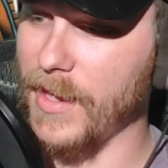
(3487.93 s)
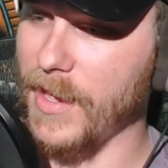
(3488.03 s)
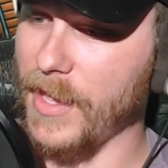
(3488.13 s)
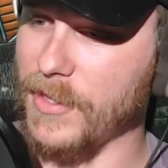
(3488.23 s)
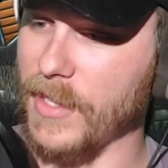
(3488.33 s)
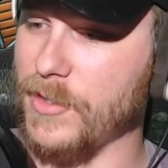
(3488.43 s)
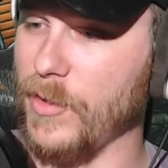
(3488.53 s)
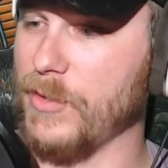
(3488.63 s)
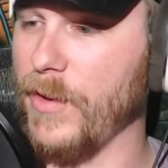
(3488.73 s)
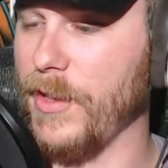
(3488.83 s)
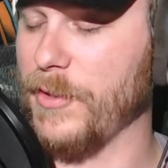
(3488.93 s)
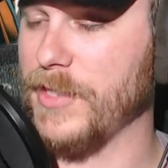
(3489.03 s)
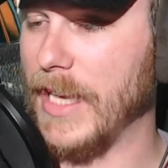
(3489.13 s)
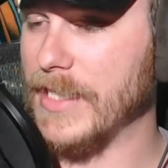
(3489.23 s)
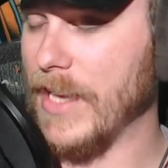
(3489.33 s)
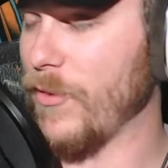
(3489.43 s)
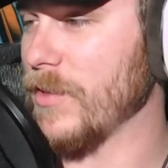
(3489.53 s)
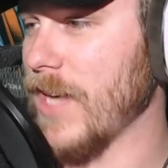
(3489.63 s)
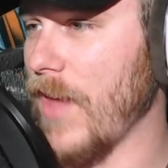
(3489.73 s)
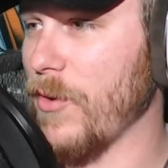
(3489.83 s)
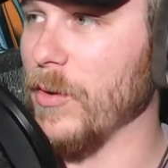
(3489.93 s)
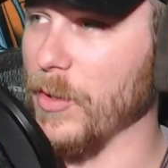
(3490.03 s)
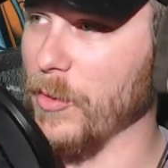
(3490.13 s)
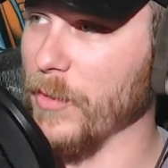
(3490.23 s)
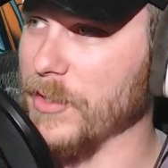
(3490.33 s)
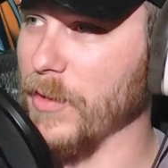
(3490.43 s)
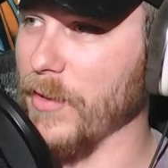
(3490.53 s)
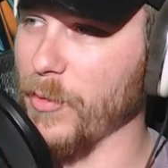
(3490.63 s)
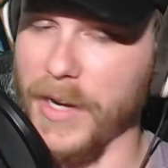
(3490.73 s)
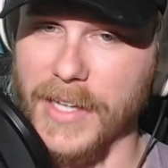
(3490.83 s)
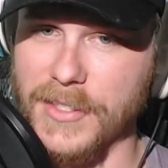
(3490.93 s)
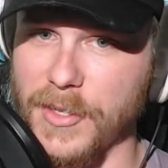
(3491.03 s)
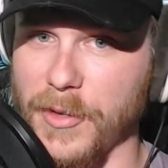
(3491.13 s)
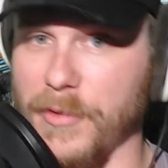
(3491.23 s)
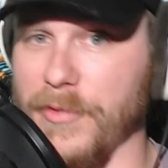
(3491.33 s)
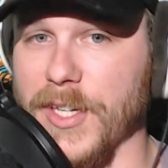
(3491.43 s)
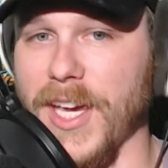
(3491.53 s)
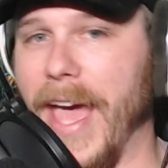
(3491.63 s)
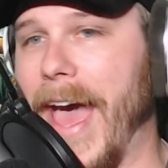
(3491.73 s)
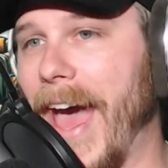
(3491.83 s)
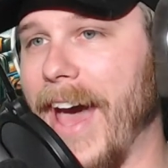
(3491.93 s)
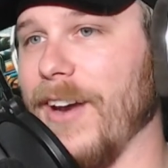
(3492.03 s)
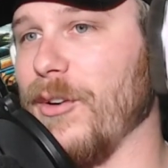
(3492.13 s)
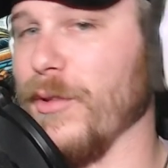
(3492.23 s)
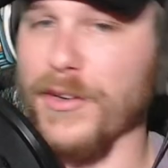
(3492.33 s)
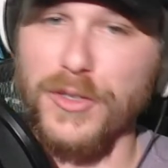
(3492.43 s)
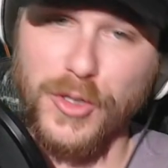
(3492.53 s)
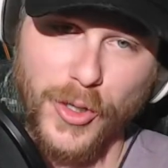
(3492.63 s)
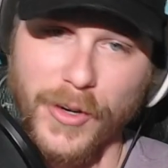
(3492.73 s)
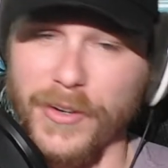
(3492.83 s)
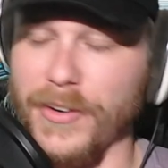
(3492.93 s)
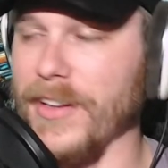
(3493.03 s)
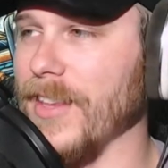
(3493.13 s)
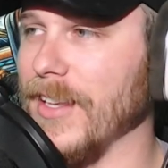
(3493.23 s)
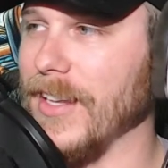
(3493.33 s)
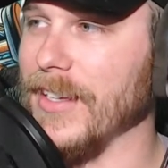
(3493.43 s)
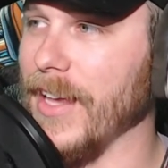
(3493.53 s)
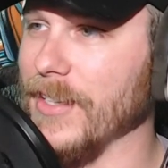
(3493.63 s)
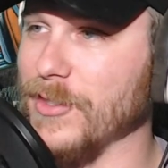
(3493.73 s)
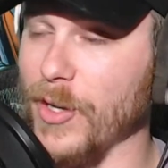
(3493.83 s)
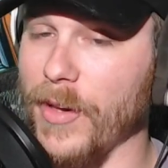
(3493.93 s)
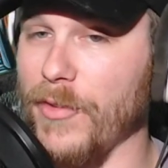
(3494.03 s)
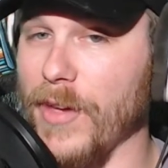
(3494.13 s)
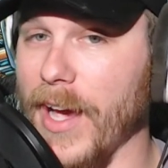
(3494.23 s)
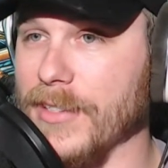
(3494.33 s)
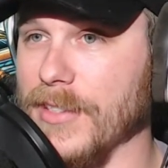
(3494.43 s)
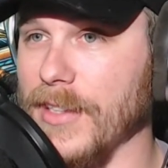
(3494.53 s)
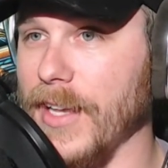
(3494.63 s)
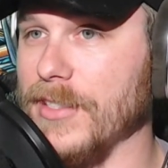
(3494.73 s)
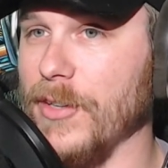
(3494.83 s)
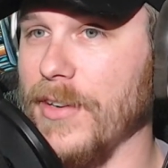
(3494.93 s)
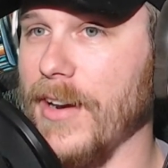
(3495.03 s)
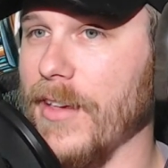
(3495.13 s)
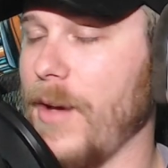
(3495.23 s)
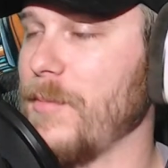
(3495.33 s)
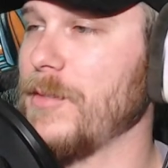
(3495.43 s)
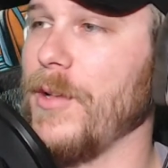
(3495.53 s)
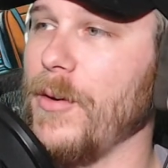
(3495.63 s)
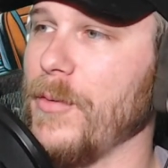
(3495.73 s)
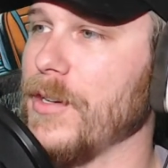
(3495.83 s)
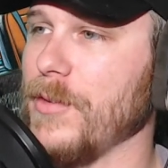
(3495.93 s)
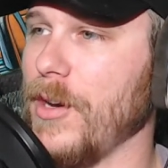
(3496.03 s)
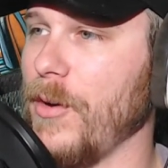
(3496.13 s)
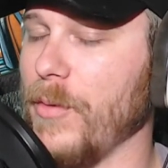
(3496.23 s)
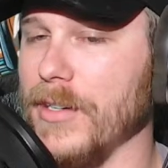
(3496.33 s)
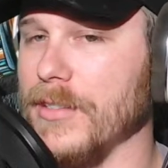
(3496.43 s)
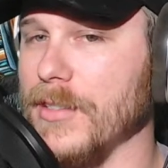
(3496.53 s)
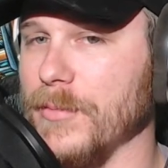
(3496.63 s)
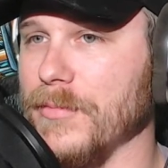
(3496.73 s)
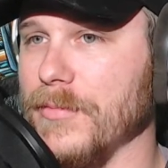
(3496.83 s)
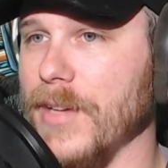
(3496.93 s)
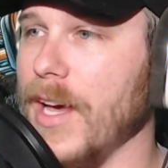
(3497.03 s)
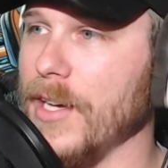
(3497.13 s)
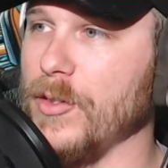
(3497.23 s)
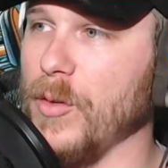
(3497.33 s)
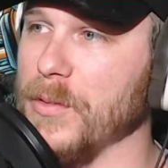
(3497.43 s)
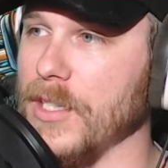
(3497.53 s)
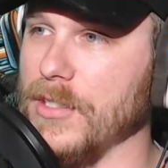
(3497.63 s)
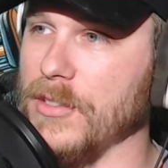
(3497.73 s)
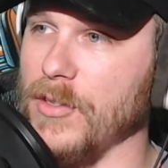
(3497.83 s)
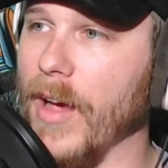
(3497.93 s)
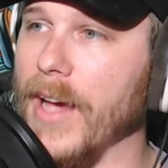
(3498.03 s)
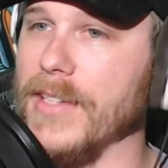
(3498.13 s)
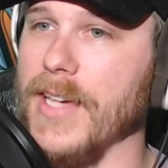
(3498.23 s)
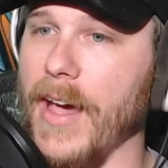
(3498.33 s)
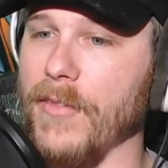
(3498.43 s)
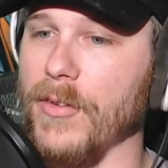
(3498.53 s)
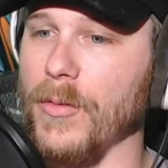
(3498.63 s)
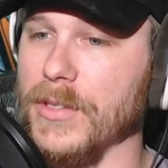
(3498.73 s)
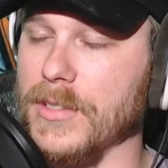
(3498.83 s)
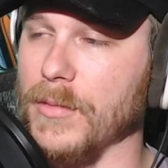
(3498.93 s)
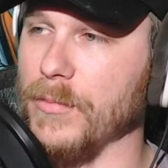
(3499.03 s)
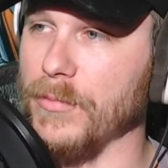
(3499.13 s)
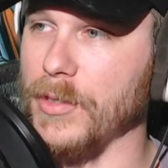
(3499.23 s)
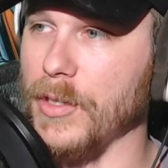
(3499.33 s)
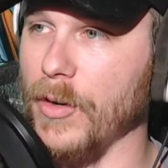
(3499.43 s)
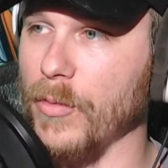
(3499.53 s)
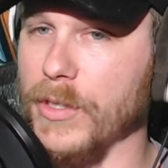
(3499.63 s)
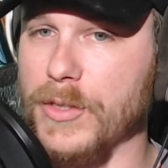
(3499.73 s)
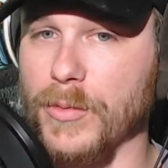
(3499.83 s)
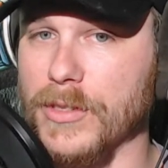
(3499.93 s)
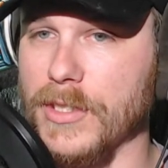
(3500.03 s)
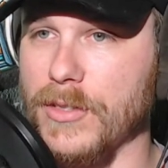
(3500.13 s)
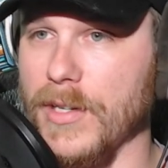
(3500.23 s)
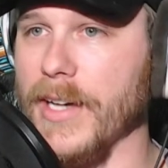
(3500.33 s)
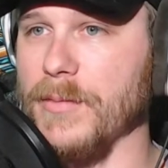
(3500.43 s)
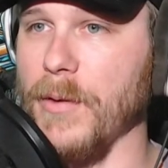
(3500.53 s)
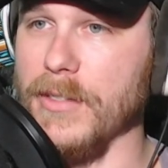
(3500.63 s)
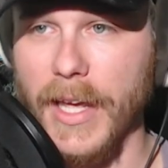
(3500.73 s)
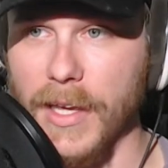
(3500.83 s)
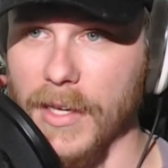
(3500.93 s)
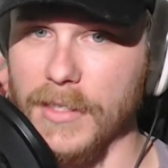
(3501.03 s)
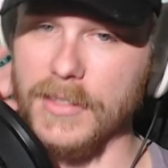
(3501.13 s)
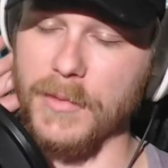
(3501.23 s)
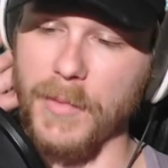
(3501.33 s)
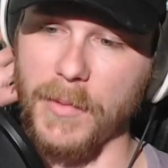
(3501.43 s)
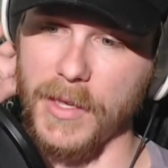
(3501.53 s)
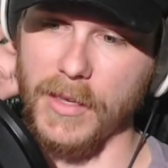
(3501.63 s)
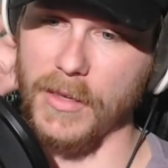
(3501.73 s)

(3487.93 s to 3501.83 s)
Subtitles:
it's one of those things. Everyone's got their own little ritual. Everyone has, their fishing hat or their shirt or anything like that. So if you guys let us know down in the comments below, what are some superstitions you guys have, or what's some, rituals that you guys partake in to maybe